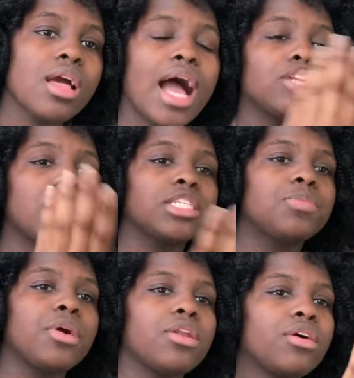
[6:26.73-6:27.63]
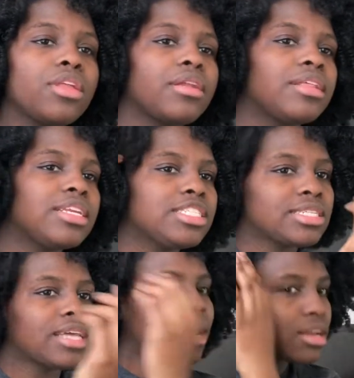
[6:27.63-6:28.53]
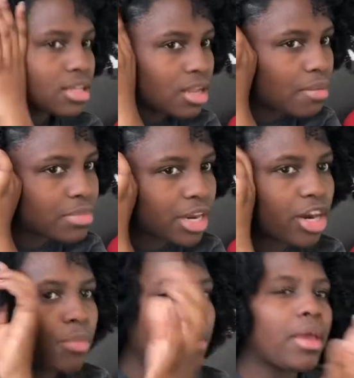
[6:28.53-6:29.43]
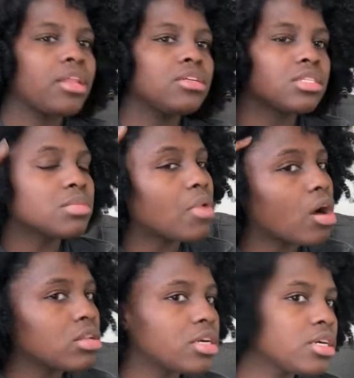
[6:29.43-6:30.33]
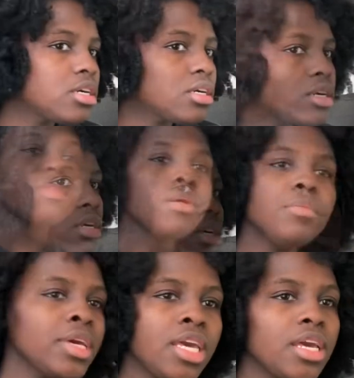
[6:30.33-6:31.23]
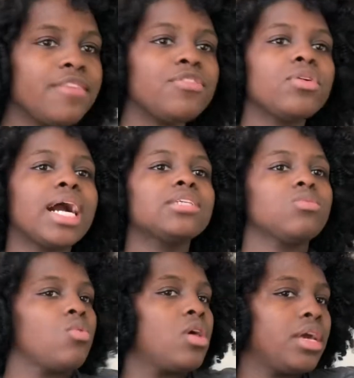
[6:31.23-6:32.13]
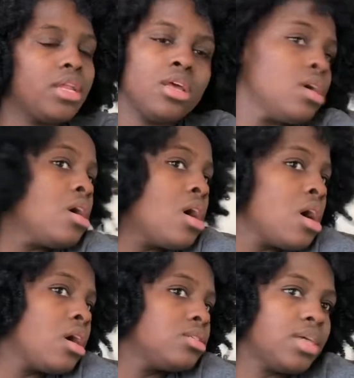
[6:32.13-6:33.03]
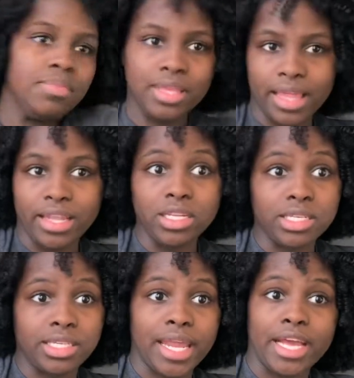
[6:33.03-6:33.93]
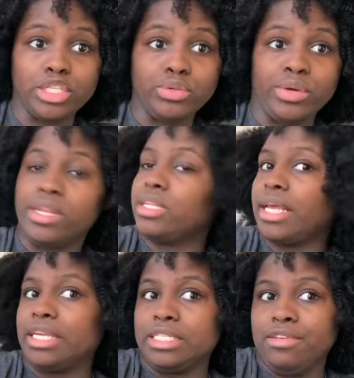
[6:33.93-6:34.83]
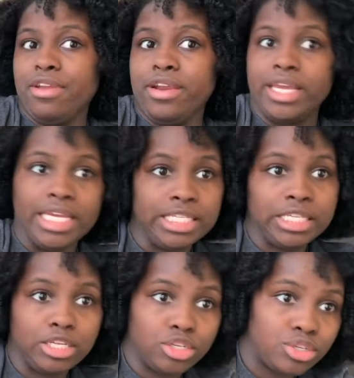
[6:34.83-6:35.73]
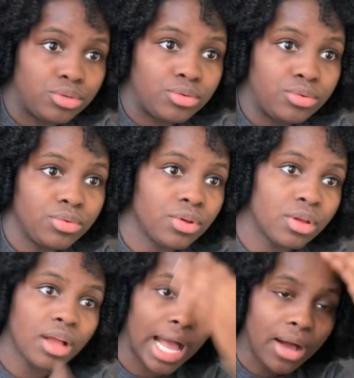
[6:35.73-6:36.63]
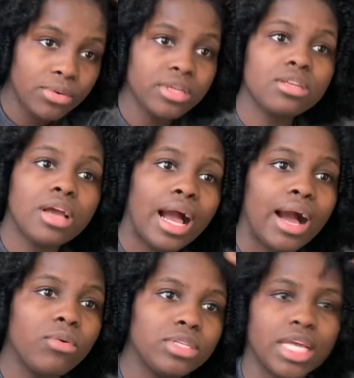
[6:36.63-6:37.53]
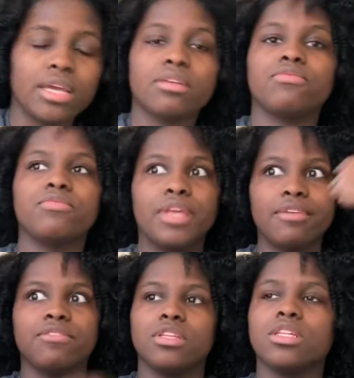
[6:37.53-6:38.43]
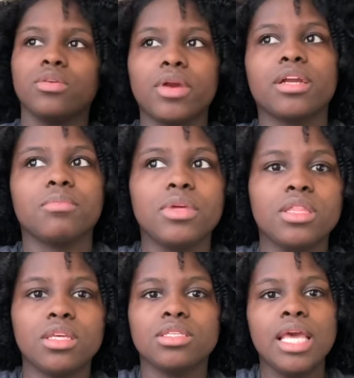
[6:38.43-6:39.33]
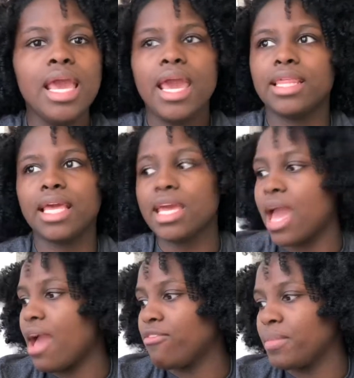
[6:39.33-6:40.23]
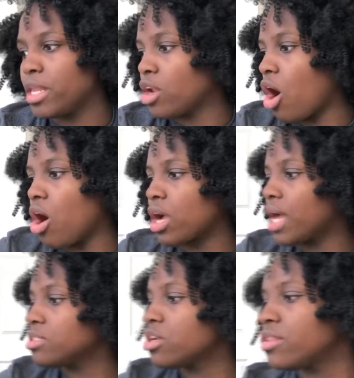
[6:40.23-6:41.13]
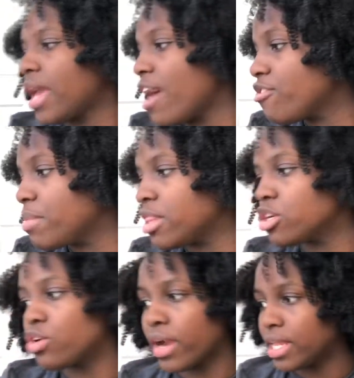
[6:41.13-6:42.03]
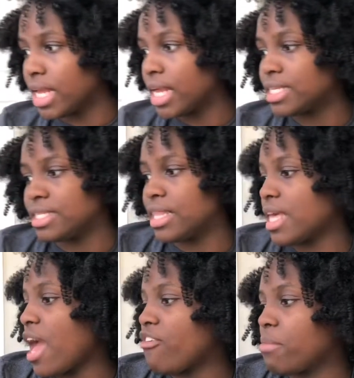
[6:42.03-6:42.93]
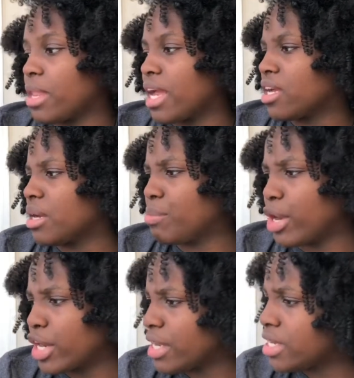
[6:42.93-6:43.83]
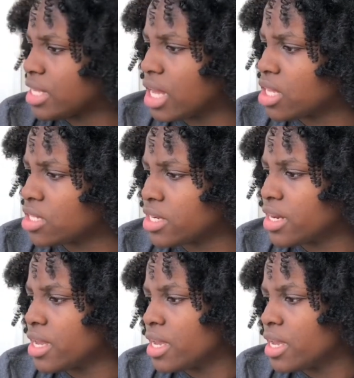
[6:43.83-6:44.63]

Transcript: I tried to put it on there and then it just kind of clumped the hair up and made it look smaller. But yeah, if you guys want something that looks natural and like is very easy to do, I would definitely recommend this. And they have them in all kinds of colors. They have them in the gray, like I said. They have them in like a burgundy color.